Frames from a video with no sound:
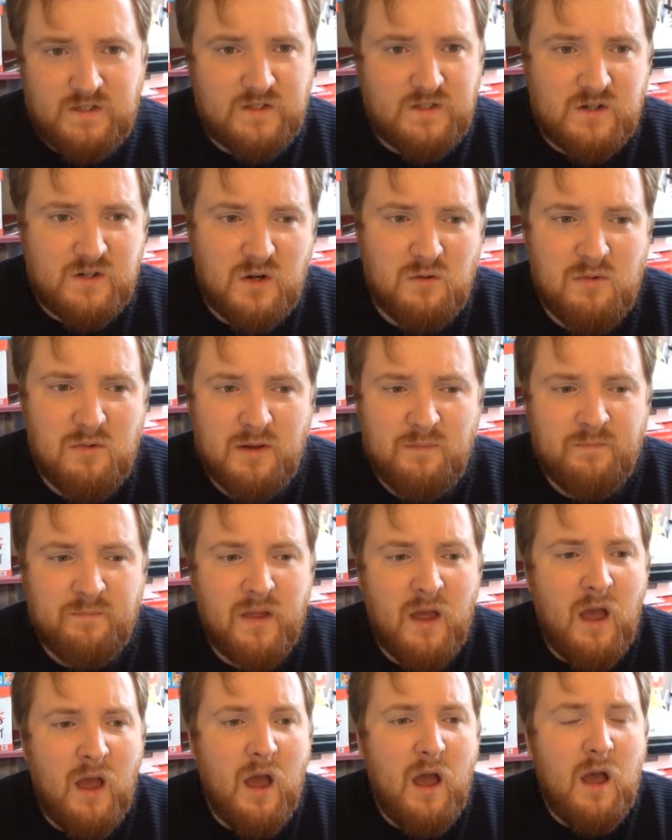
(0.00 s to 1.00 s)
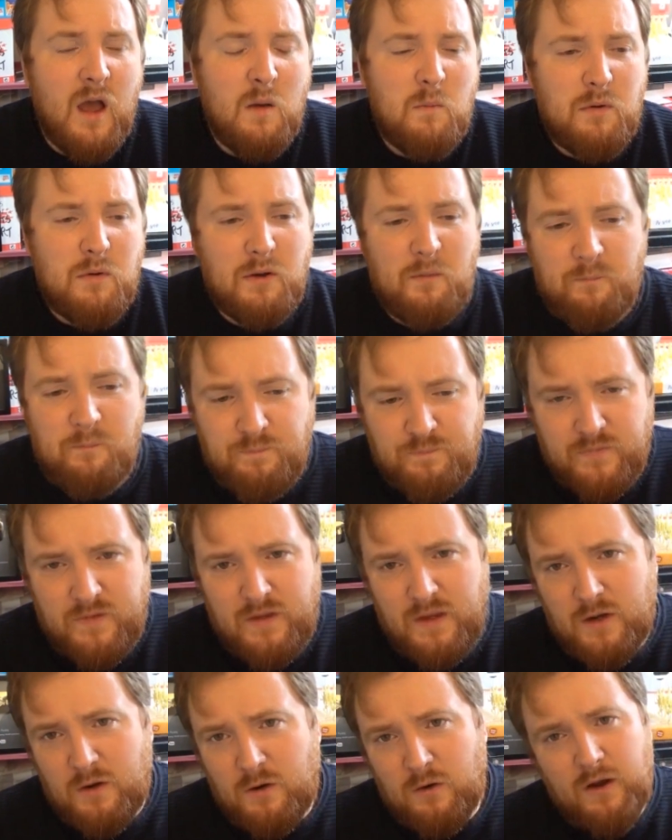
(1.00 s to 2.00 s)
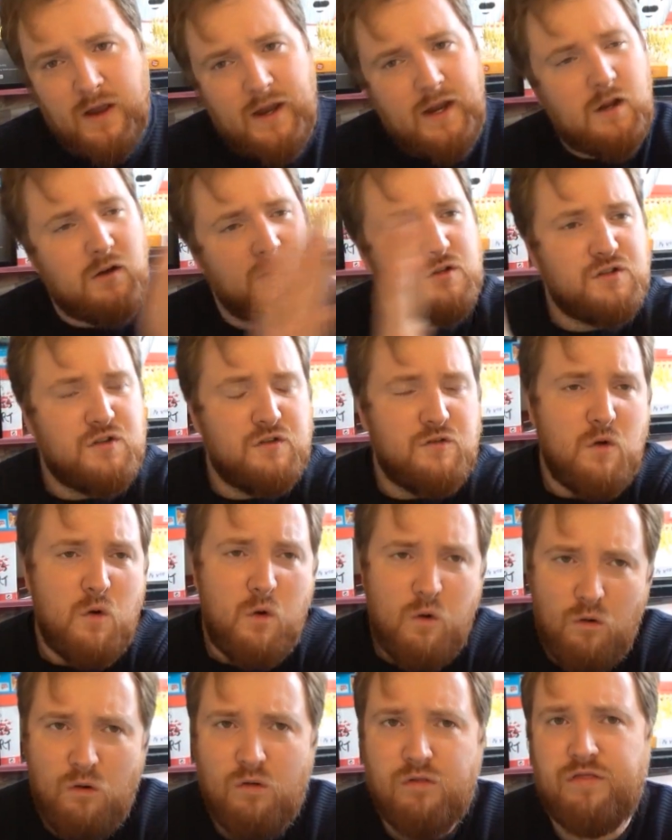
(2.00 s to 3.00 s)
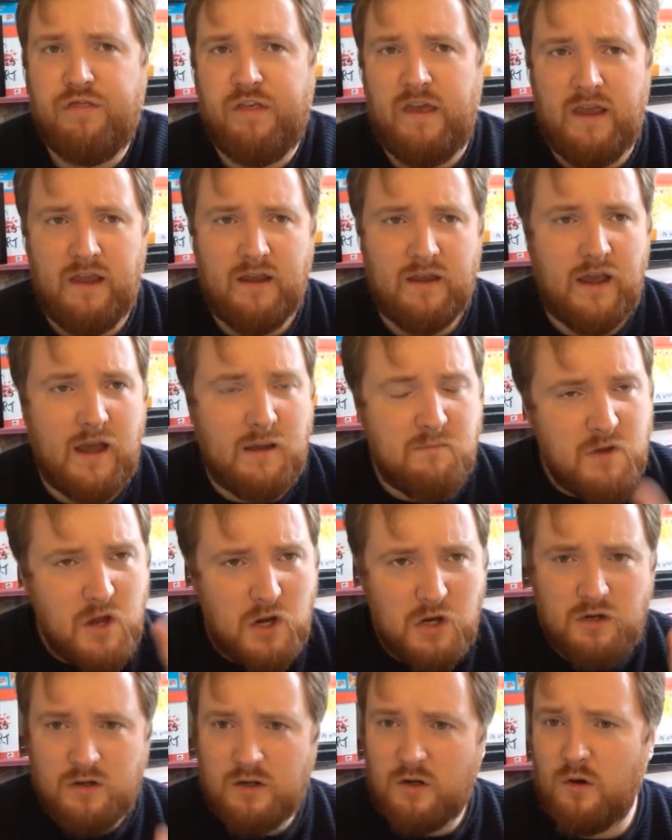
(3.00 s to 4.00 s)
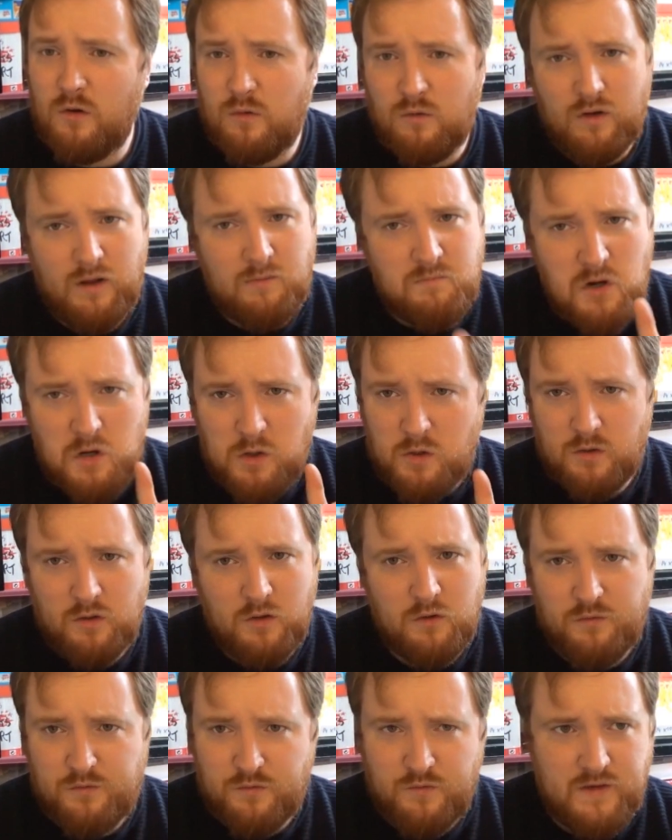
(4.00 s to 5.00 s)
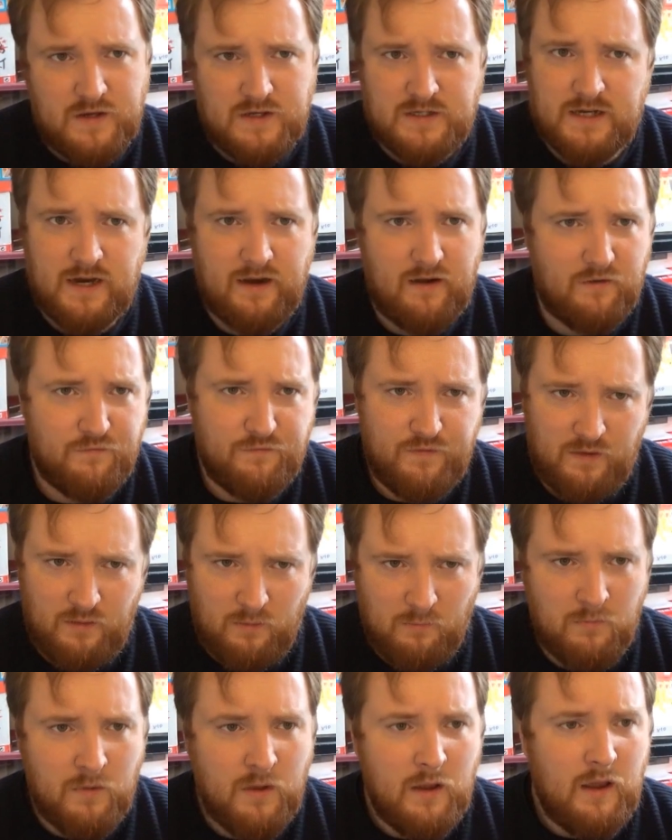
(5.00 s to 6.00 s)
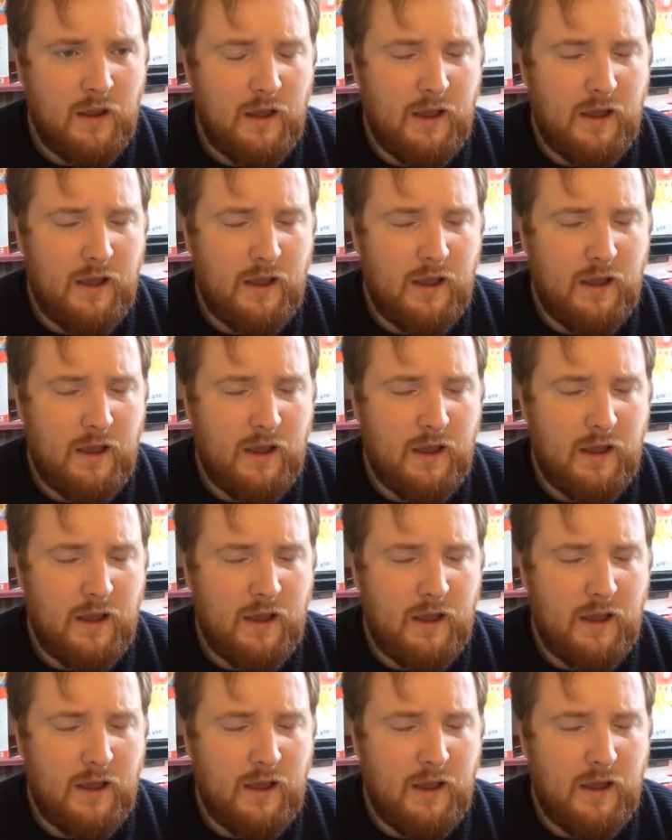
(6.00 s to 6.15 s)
disturbing. But you know, it goes through the whole thing. I'm not gonna go through the entire film.